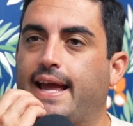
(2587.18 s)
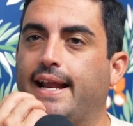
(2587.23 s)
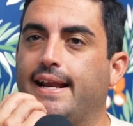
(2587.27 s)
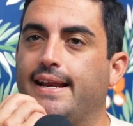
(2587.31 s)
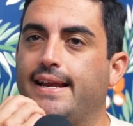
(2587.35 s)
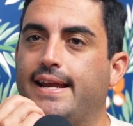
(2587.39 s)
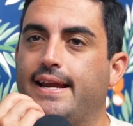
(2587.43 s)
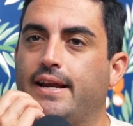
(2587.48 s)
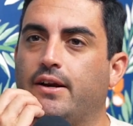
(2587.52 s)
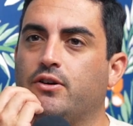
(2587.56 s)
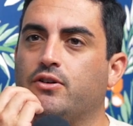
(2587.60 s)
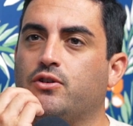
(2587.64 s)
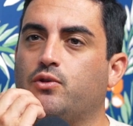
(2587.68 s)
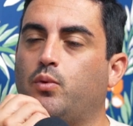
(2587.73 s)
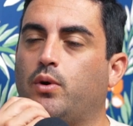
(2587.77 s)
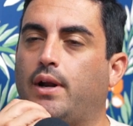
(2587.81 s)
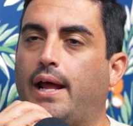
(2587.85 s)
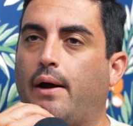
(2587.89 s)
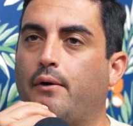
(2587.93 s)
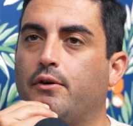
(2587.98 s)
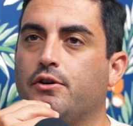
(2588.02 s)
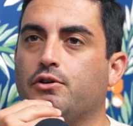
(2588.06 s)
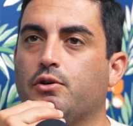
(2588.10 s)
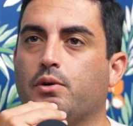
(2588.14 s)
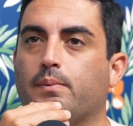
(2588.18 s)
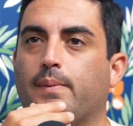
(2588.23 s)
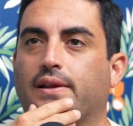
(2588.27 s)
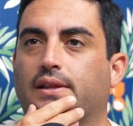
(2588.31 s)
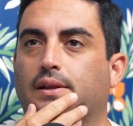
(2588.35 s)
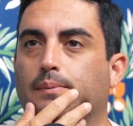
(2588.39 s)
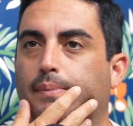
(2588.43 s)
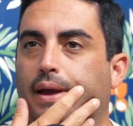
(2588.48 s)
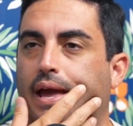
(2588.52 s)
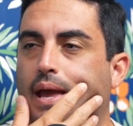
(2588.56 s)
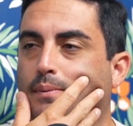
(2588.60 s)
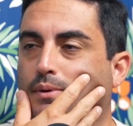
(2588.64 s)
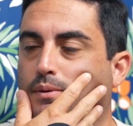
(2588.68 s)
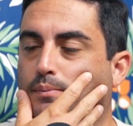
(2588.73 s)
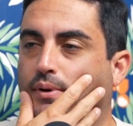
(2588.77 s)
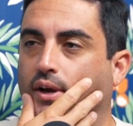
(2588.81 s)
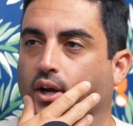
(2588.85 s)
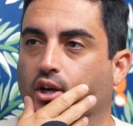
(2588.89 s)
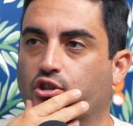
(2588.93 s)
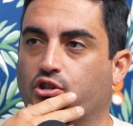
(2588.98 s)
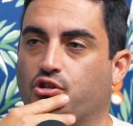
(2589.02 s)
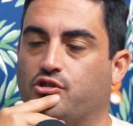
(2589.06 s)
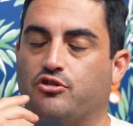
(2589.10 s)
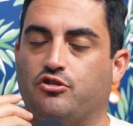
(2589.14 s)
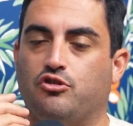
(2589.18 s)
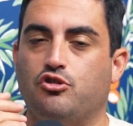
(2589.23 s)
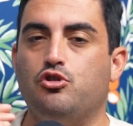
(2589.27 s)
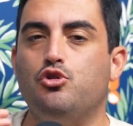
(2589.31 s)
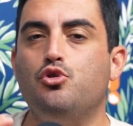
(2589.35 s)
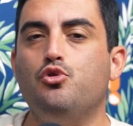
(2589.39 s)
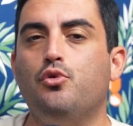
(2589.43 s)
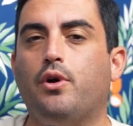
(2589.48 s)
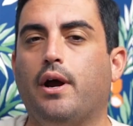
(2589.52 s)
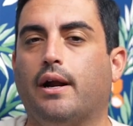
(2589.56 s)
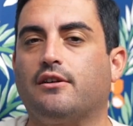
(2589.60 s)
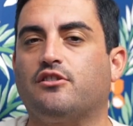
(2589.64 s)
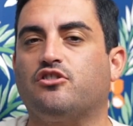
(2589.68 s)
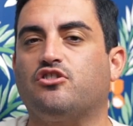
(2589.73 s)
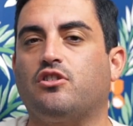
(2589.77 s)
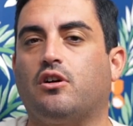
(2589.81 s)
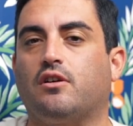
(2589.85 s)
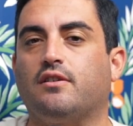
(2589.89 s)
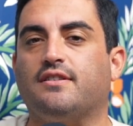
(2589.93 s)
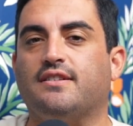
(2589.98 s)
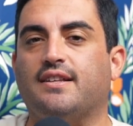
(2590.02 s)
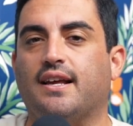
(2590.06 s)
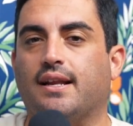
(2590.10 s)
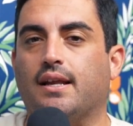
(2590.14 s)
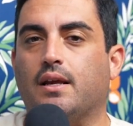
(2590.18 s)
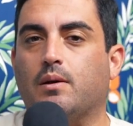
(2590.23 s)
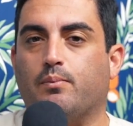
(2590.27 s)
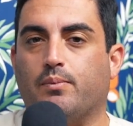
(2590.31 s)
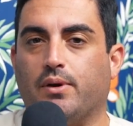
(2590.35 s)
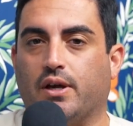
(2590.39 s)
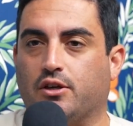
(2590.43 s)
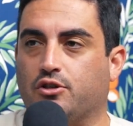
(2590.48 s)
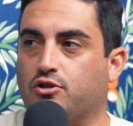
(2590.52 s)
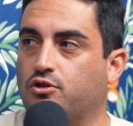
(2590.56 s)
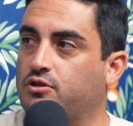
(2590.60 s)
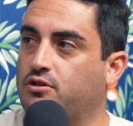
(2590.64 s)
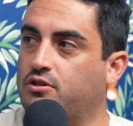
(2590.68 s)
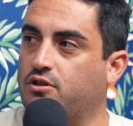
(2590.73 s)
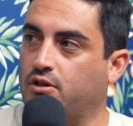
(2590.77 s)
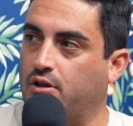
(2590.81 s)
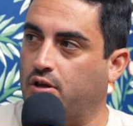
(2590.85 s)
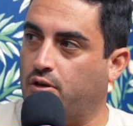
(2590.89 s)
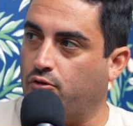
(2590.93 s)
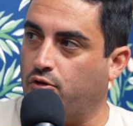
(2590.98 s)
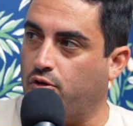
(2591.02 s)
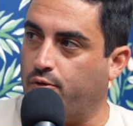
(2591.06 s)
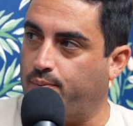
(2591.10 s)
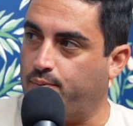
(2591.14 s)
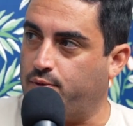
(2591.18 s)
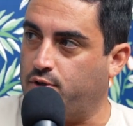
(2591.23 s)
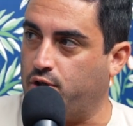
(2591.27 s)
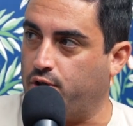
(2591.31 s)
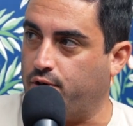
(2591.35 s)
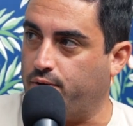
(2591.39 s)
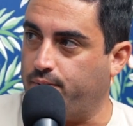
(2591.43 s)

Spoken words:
And here's what I would do about the baby pictures. You got to start sending pictures to the group too.